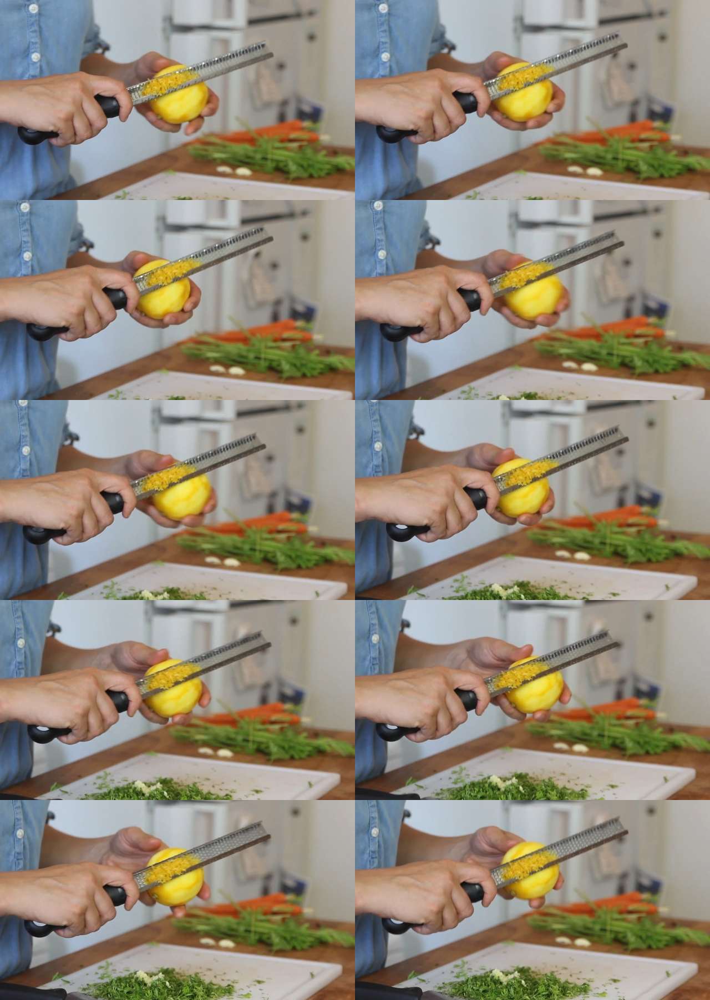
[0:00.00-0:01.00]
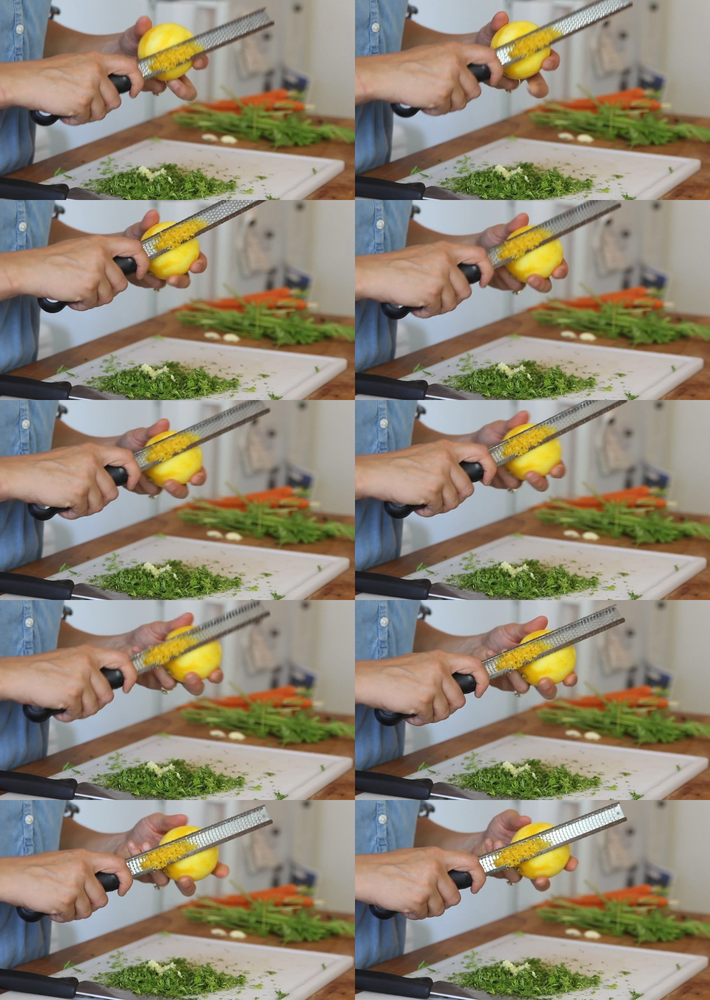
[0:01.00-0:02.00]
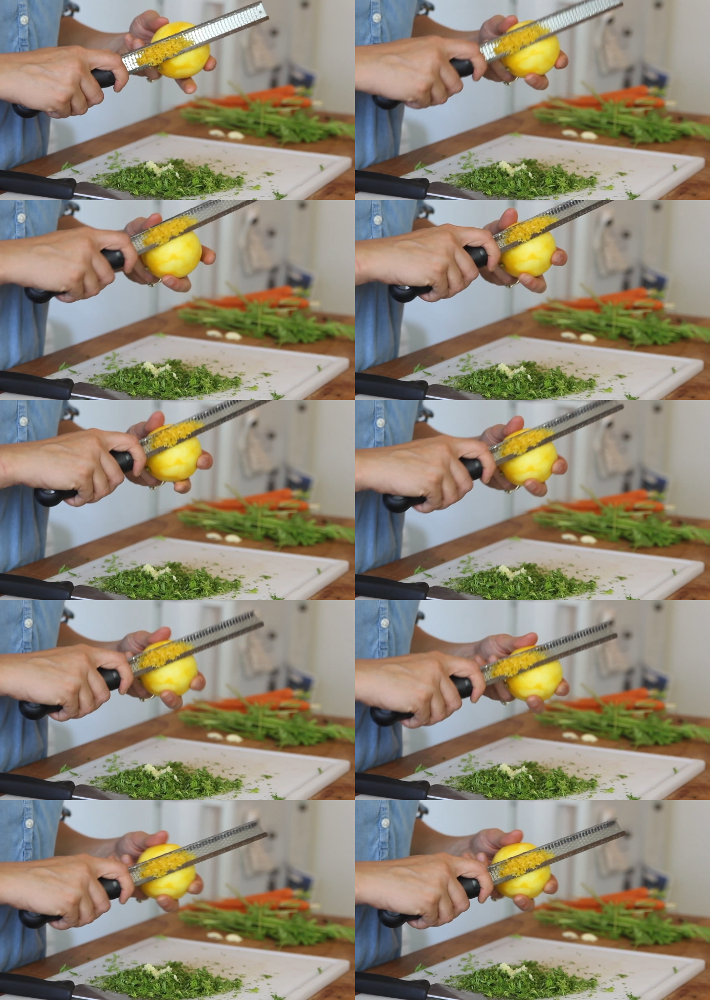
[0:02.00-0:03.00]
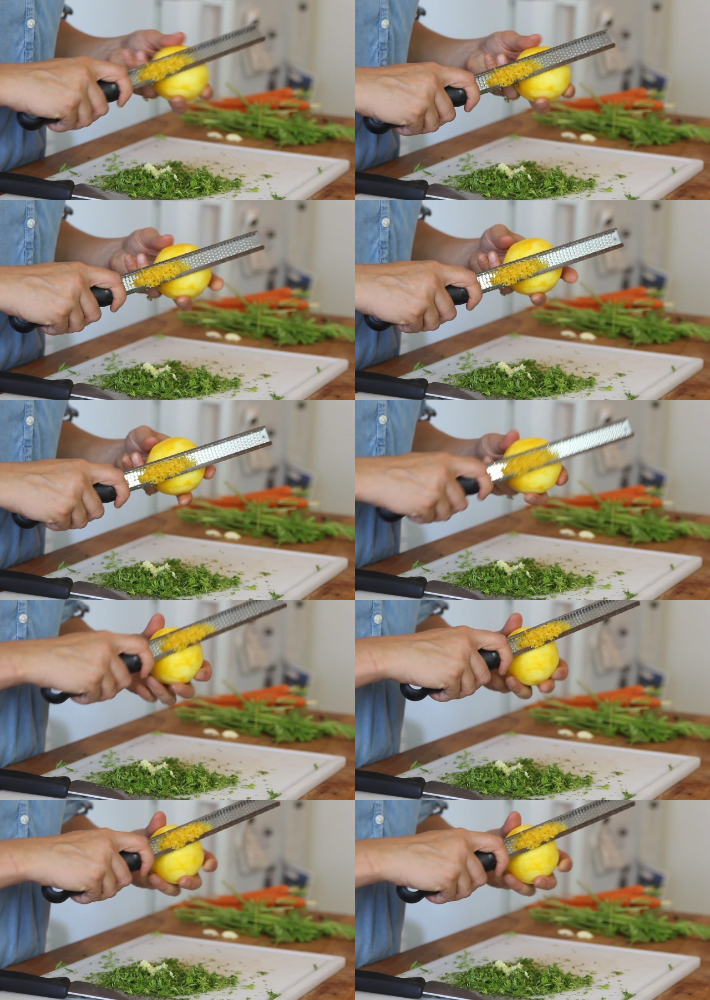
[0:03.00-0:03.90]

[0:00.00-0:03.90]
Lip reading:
Nobody's mouth can be seen.